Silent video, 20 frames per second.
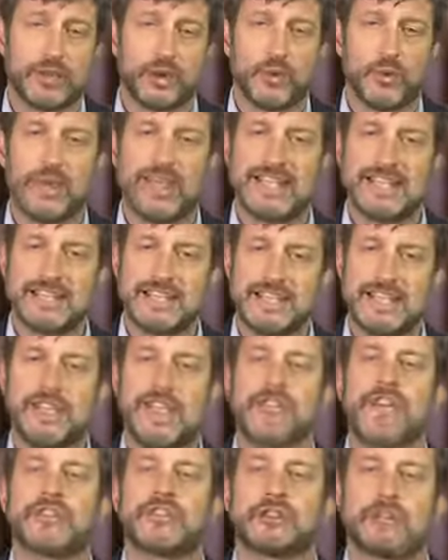we can see
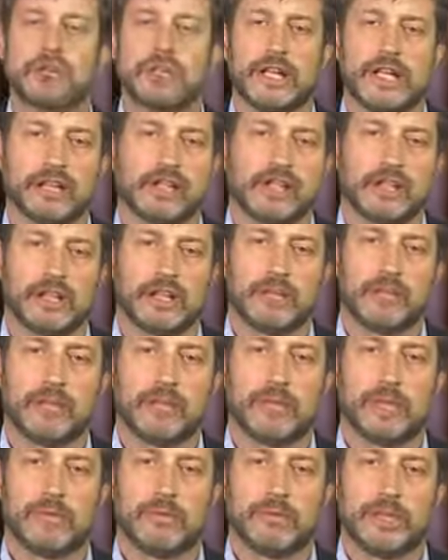the interrelationship
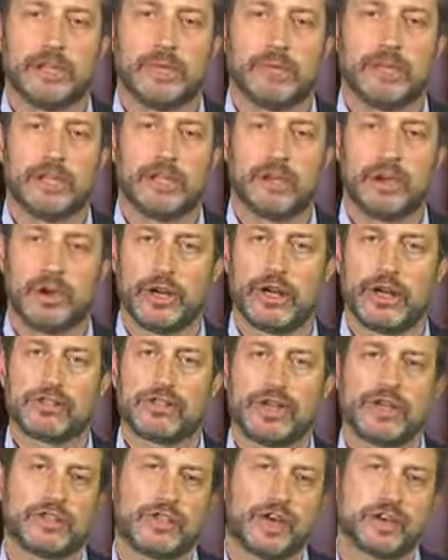between
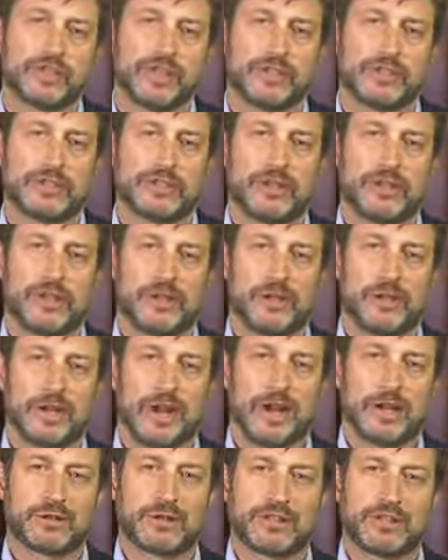lawyers and judges
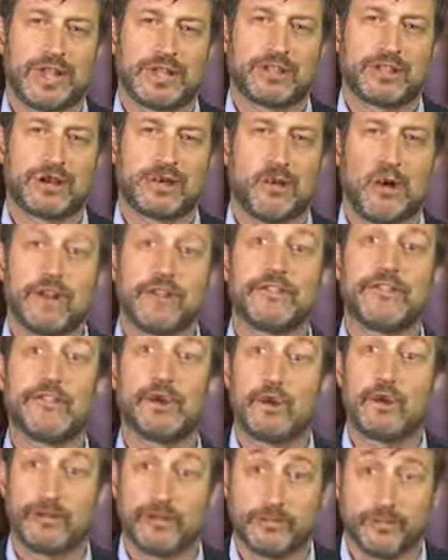exercising one
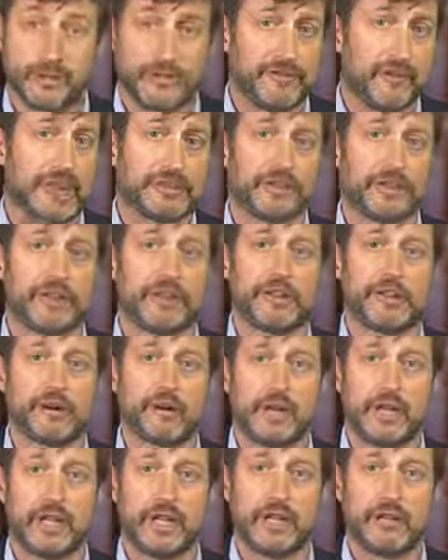form of professional
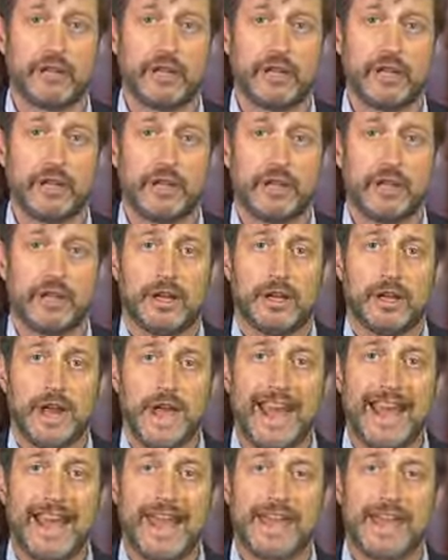authority
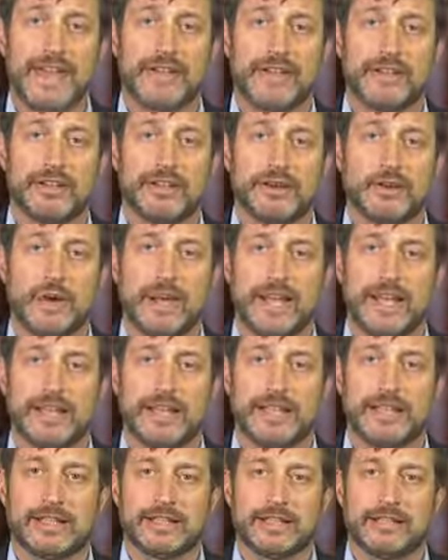and the way
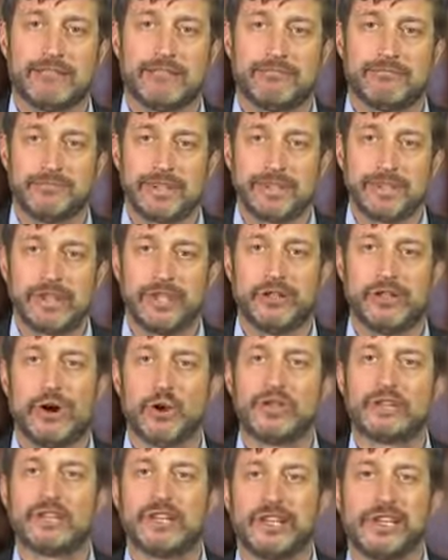that
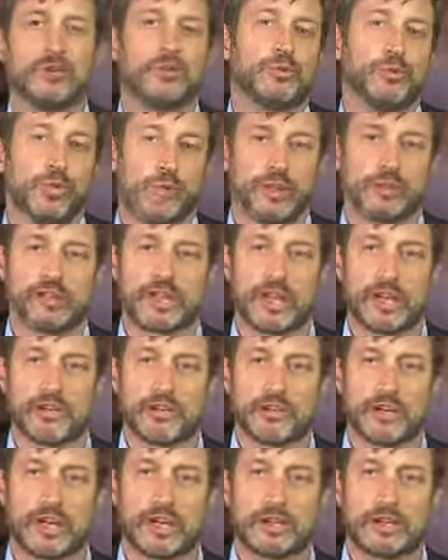those legal rules that are
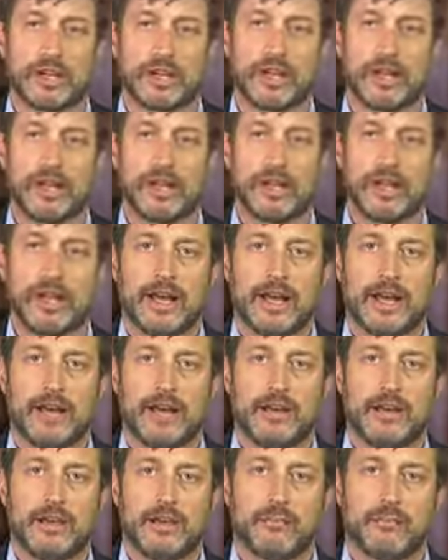structured
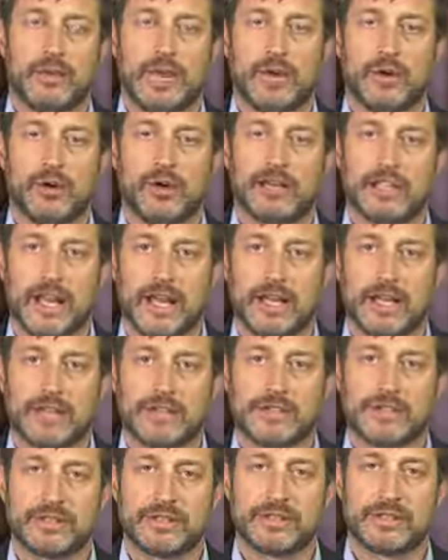
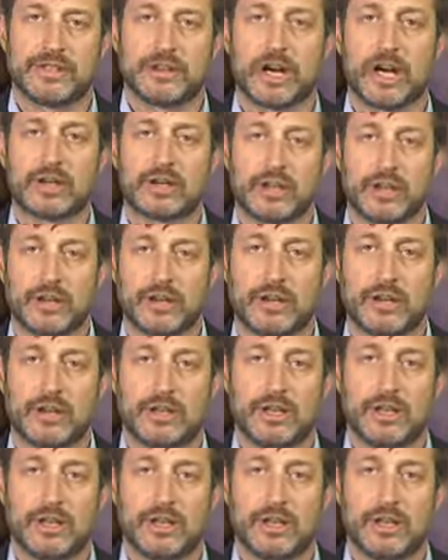prioritize, structure,